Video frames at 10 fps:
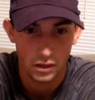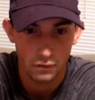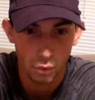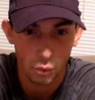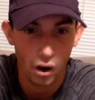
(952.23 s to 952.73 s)

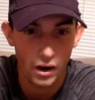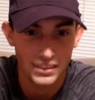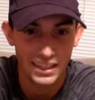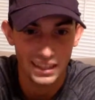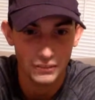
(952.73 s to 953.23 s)
4 walks,
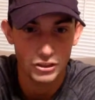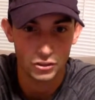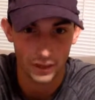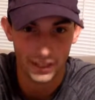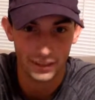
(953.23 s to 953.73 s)
11
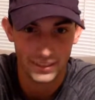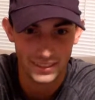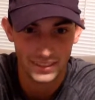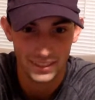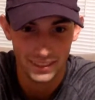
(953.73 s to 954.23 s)

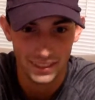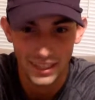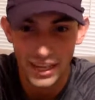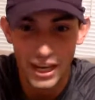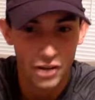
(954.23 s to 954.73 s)
strikeouts.
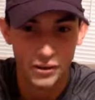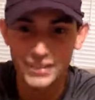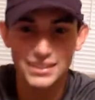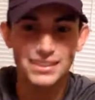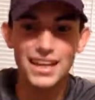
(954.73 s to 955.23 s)

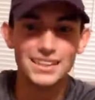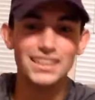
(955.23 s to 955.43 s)
Crazy stats.